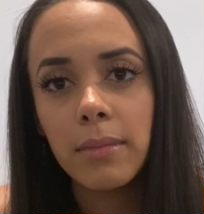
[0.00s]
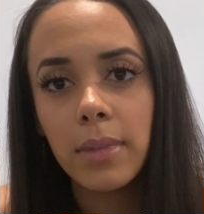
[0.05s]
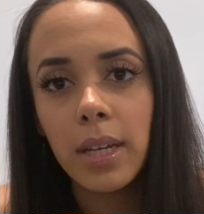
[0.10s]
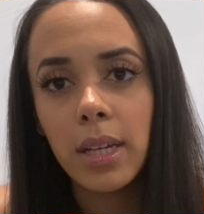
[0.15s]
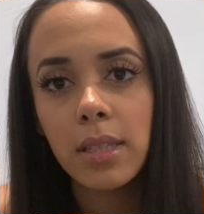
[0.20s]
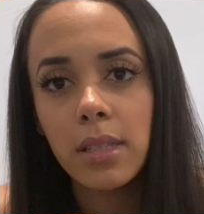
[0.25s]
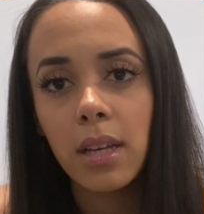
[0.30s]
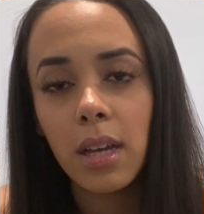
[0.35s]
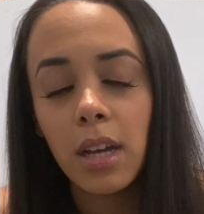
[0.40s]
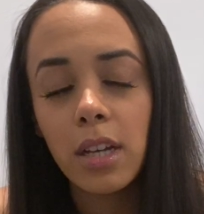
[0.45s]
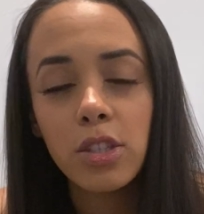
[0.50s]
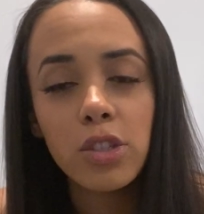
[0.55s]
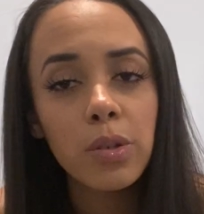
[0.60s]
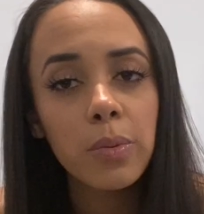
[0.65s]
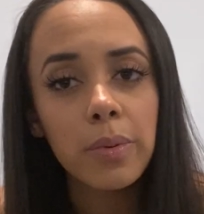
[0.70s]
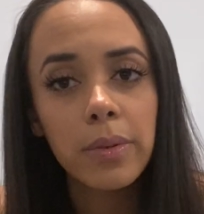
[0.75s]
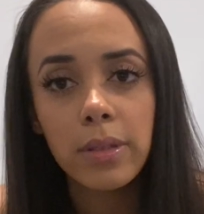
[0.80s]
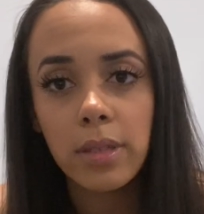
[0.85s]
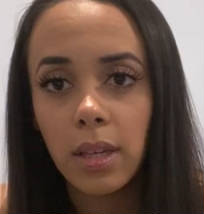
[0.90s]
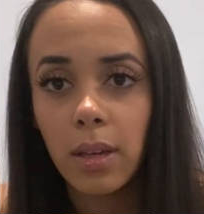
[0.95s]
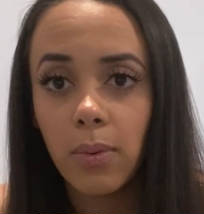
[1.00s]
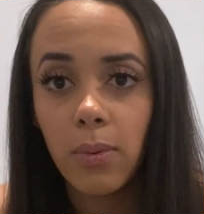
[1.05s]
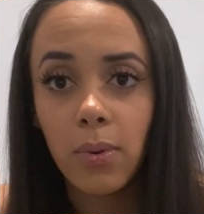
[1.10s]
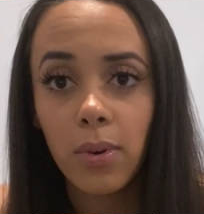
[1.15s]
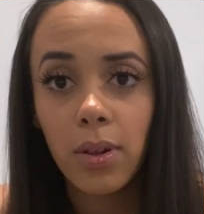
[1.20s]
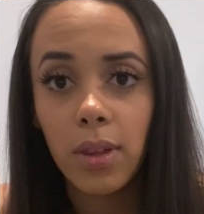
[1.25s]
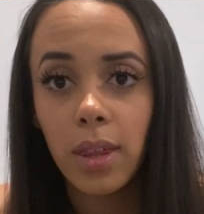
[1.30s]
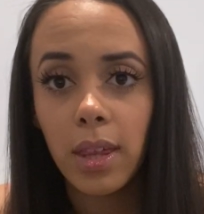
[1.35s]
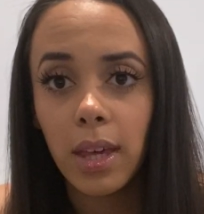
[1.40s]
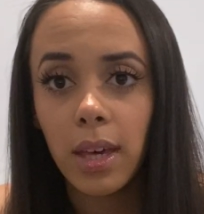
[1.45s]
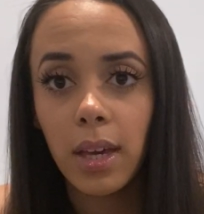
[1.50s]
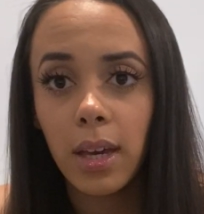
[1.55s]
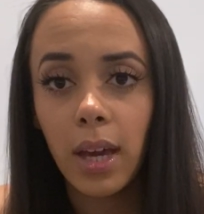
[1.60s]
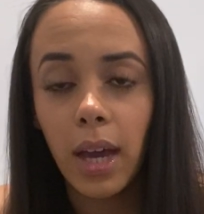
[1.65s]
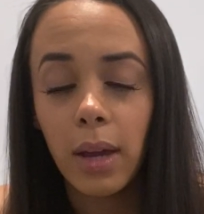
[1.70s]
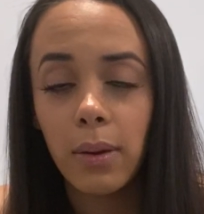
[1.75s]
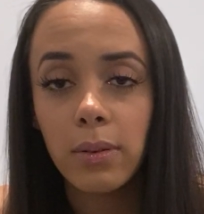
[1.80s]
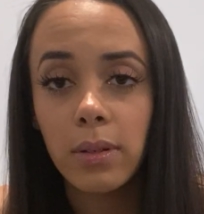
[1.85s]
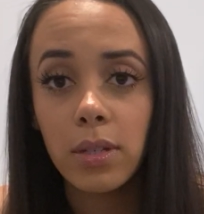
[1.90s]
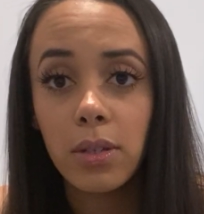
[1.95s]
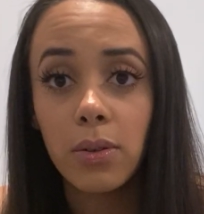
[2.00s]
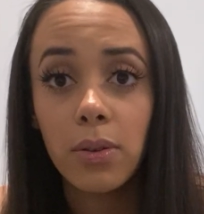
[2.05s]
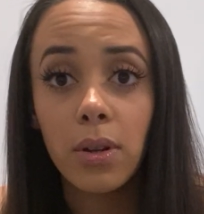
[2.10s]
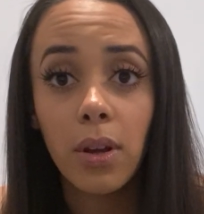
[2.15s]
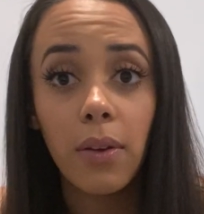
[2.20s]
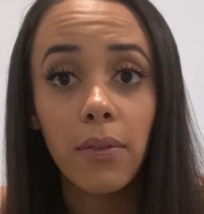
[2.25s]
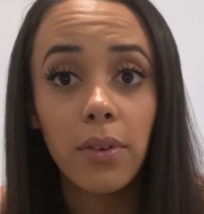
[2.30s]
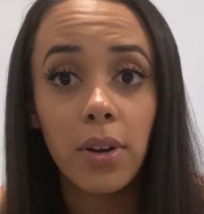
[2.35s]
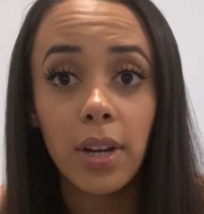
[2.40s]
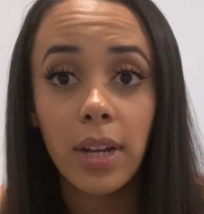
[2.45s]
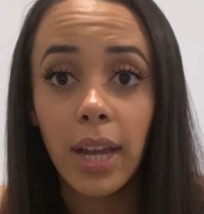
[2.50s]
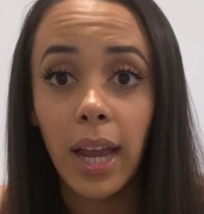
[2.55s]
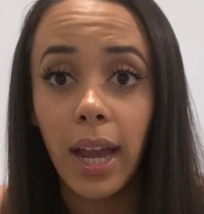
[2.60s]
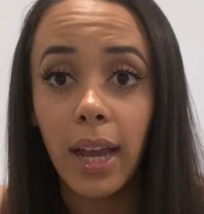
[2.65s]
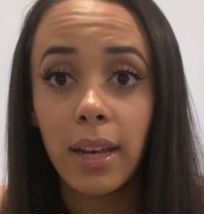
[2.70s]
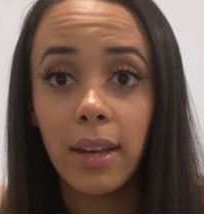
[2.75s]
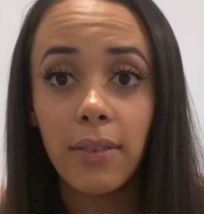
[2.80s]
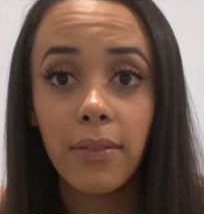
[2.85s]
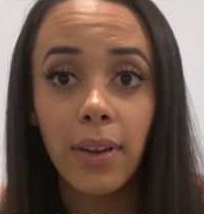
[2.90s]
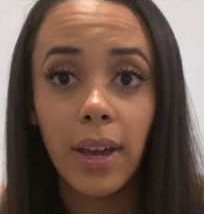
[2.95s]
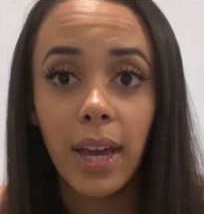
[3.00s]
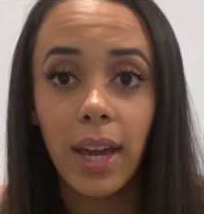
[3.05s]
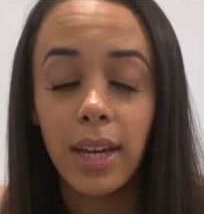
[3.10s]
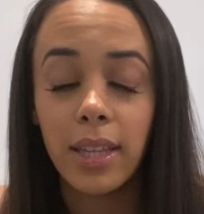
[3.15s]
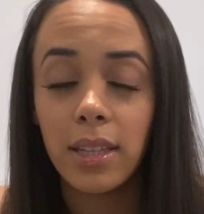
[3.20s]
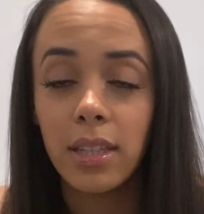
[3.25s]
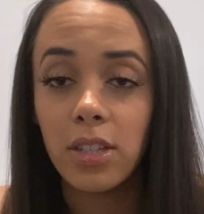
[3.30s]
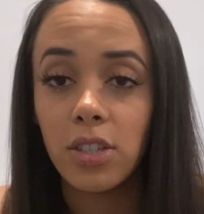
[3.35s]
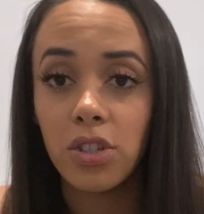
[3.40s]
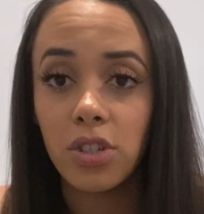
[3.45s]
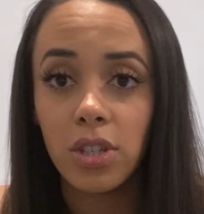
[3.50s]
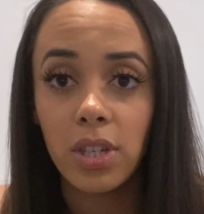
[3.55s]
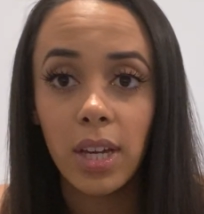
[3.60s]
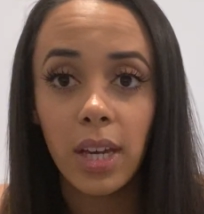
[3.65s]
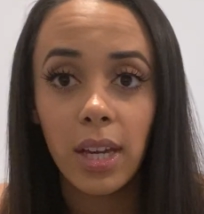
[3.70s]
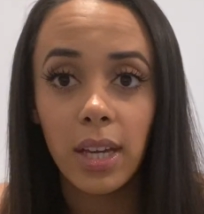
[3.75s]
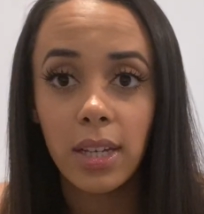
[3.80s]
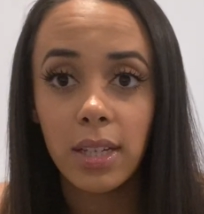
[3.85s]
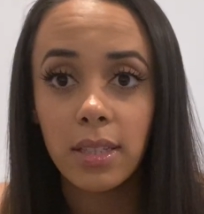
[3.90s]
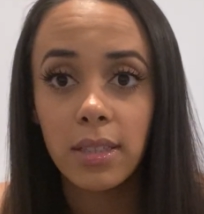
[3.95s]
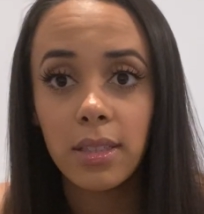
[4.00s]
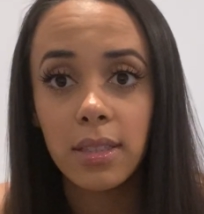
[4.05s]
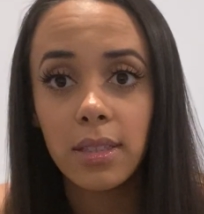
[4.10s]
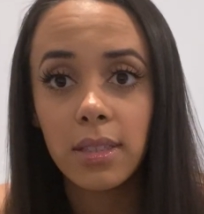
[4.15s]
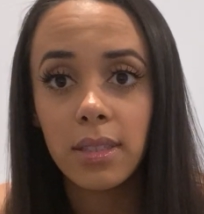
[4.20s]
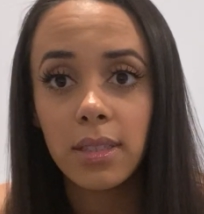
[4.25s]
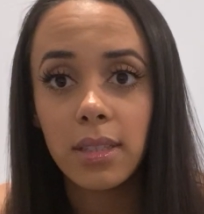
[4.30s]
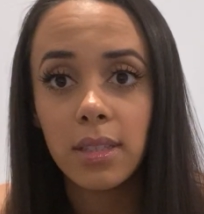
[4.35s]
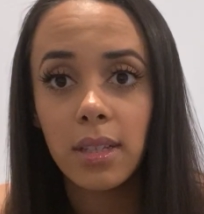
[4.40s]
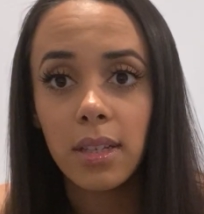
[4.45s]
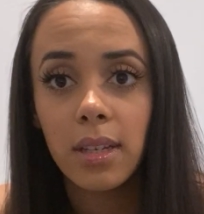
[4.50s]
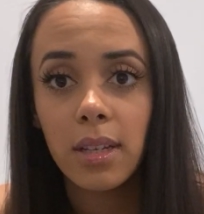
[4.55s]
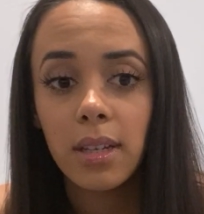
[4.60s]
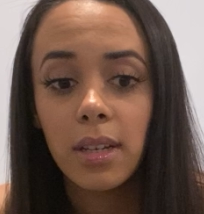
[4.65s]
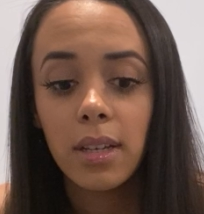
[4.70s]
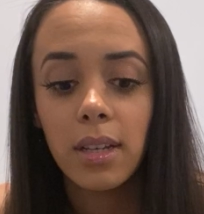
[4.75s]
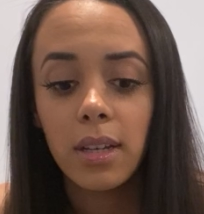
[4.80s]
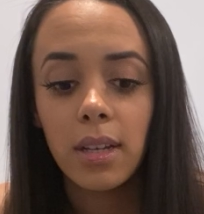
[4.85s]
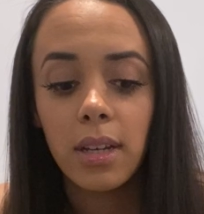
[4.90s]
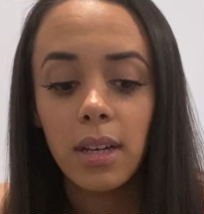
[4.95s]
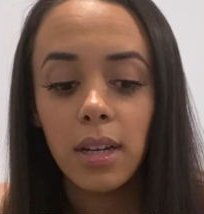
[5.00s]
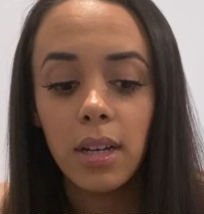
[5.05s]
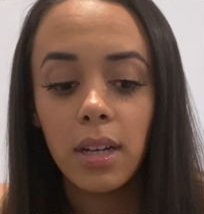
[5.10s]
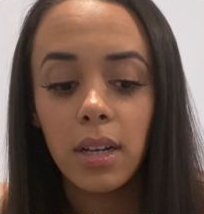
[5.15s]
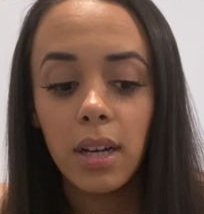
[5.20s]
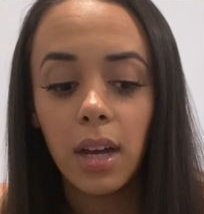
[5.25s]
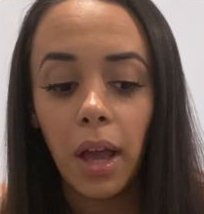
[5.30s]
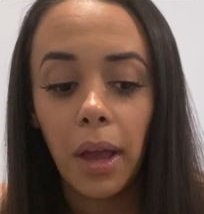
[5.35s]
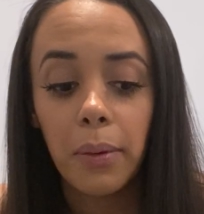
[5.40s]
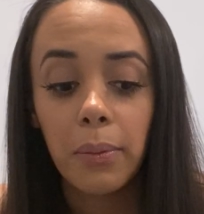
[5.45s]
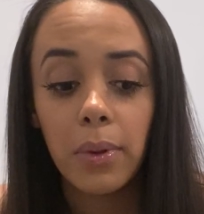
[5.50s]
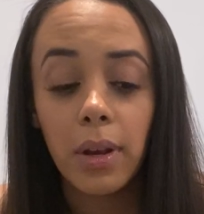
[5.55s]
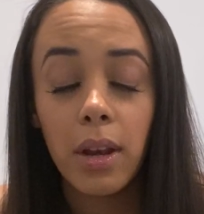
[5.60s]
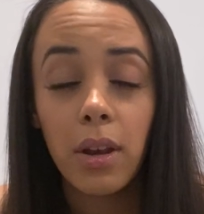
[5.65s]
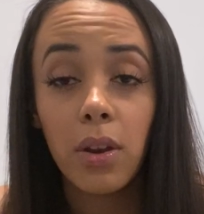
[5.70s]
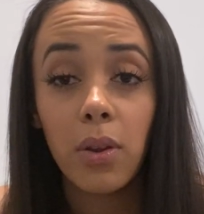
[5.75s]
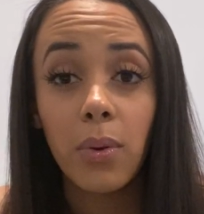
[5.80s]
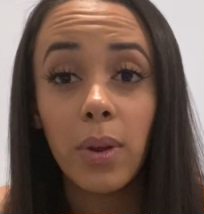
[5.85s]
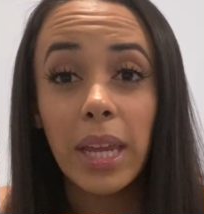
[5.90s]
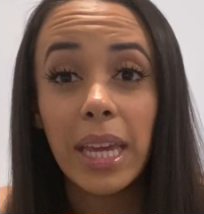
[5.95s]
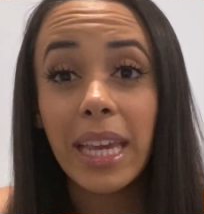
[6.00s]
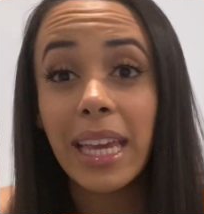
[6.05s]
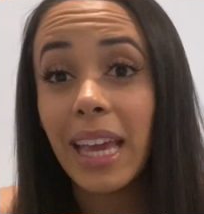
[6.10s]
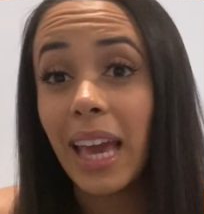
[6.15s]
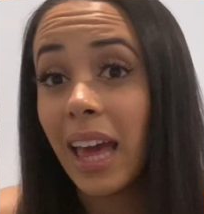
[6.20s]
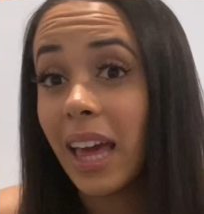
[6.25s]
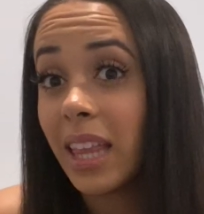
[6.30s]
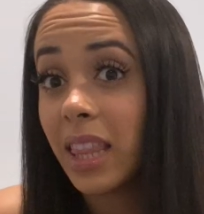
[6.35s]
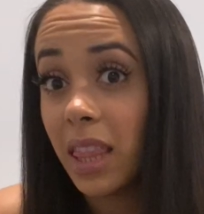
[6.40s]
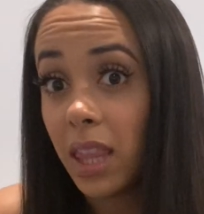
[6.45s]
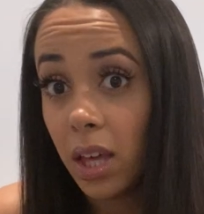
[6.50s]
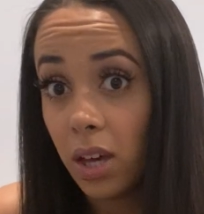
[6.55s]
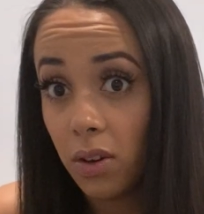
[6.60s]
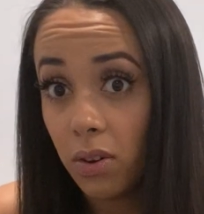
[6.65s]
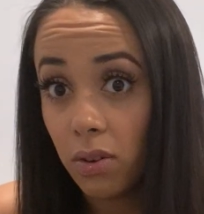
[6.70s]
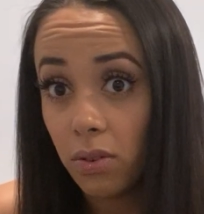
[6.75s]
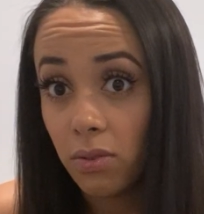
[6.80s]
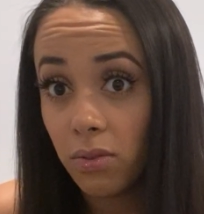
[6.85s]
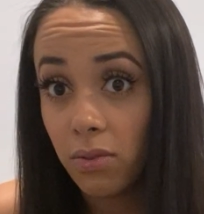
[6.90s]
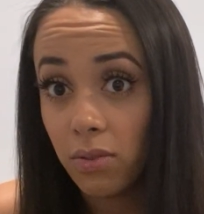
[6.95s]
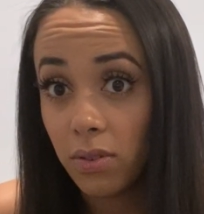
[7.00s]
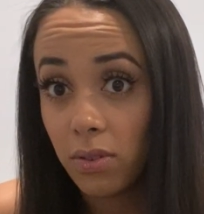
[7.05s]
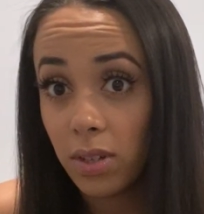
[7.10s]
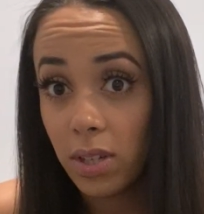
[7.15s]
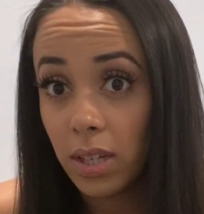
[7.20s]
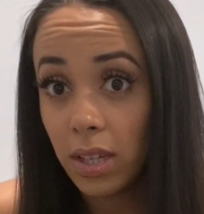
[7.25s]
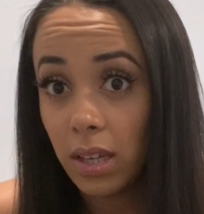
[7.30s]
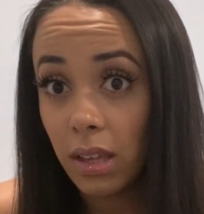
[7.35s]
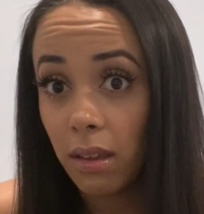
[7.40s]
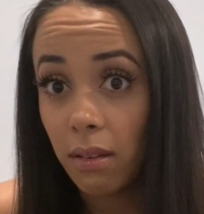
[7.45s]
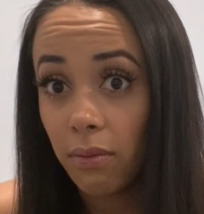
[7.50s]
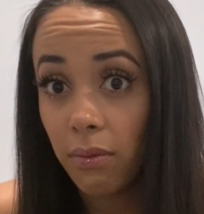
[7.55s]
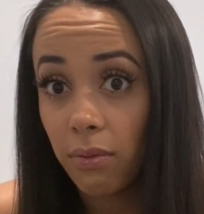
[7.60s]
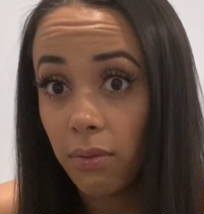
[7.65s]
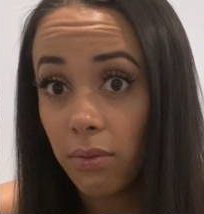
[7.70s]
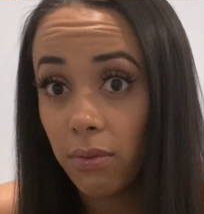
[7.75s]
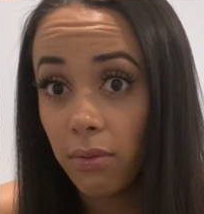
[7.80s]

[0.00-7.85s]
It's 100% worth it. I would do it over again if I had the chance. I wouldn't do it again though if